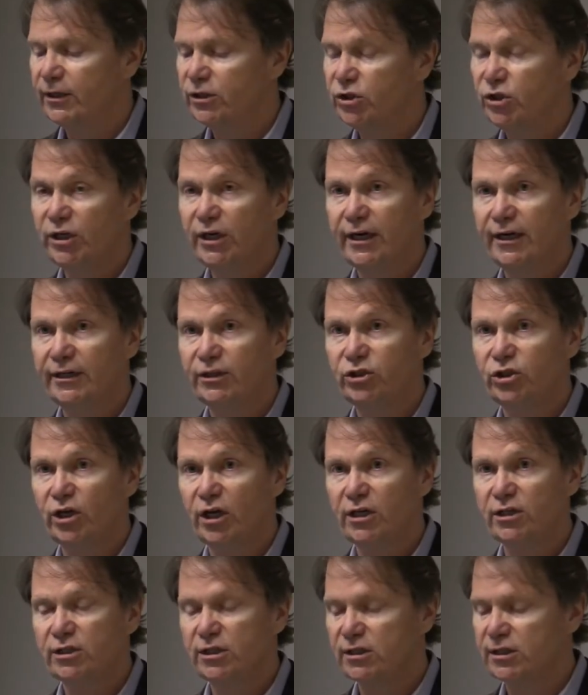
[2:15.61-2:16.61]
genetic
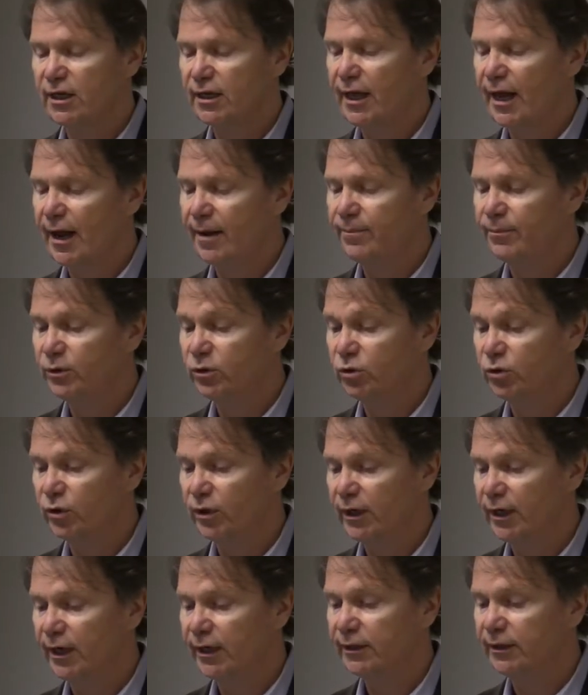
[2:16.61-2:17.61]
changes that happen
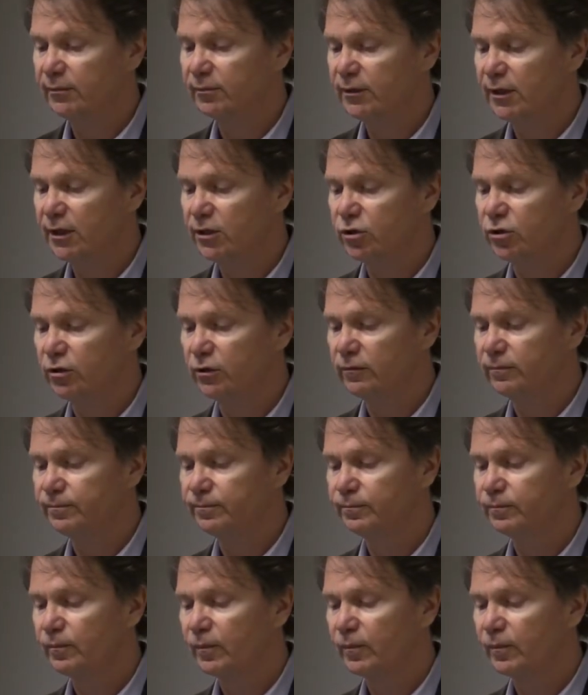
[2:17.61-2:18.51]
during adaptation.